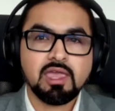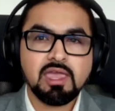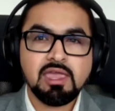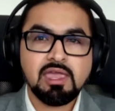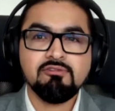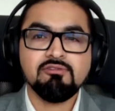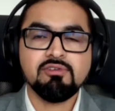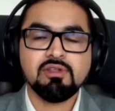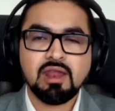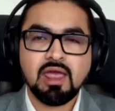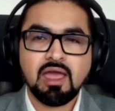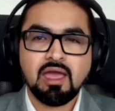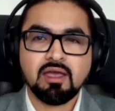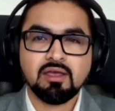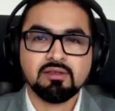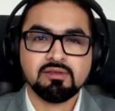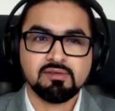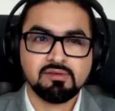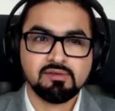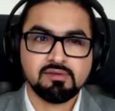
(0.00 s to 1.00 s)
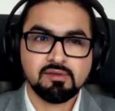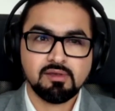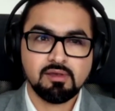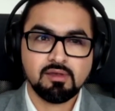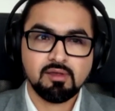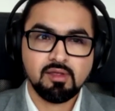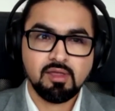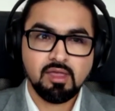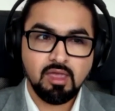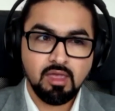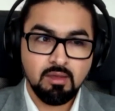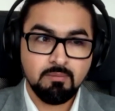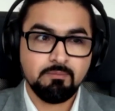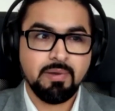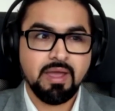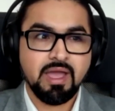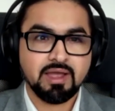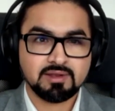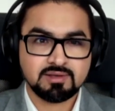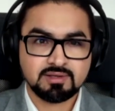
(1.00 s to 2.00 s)
even as
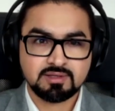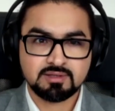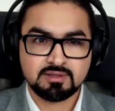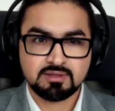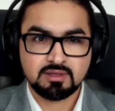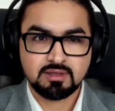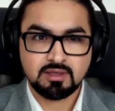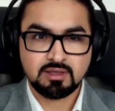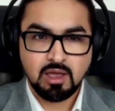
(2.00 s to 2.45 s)
impacts